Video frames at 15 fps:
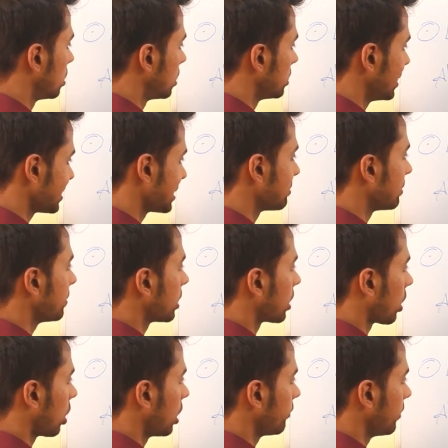Just remember,
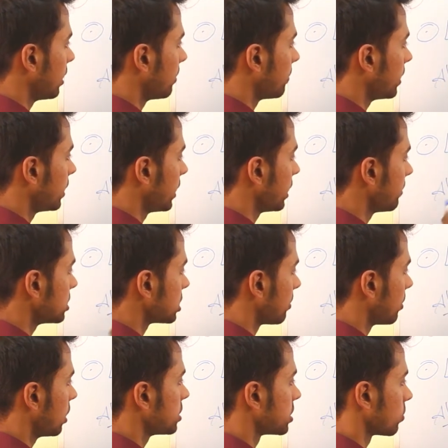Lord William Bentinck means
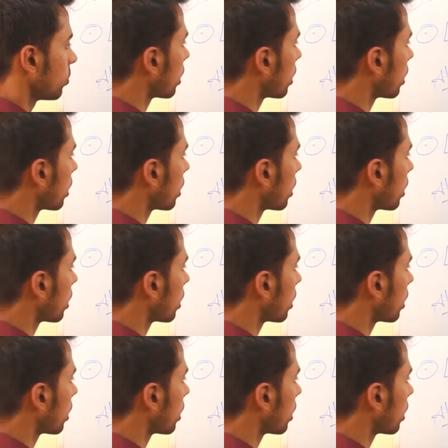abolition.